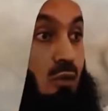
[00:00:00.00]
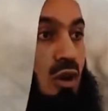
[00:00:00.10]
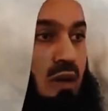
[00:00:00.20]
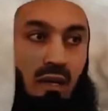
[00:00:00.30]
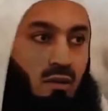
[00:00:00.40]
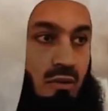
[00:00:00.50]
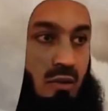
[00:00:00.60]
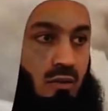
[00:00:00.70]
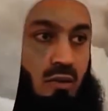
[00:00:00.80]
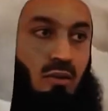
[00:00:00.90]
How long? I don't
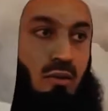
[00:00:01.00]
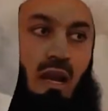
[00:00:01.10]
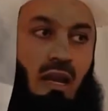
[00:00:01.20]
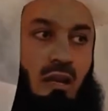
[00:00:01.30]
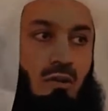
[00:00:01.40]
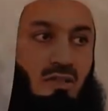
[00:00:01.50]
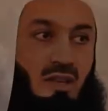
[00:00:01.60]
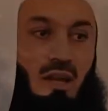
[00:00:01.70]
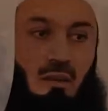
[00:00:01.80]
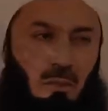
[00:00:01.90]
know. You don't know. Allah
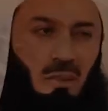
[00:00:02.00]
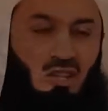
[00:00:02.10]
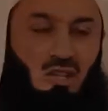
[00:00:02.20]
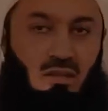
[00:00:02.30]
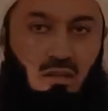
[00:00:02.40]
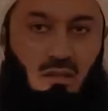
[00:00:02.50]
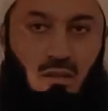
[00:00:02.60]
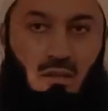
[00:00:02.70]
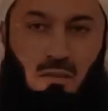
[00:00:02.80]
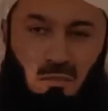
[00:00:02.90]
knows. Be patient.
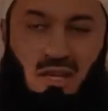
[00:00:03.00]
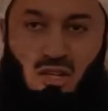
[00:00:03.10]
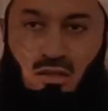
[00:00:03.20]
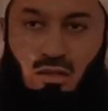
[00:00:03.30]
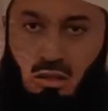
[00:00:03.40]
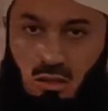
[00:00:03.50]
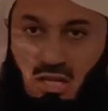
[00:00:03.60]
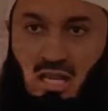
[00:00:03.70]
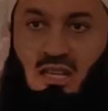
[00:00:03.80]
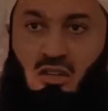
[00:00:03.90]
Be patient.
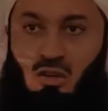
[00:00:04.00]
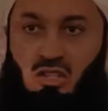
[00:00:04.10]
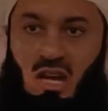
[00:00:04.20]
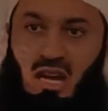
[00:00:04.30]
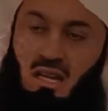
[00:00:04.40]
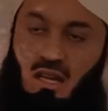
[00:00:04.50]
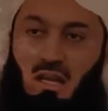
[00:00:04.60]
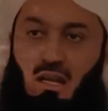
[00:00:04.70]
Take it in your stride.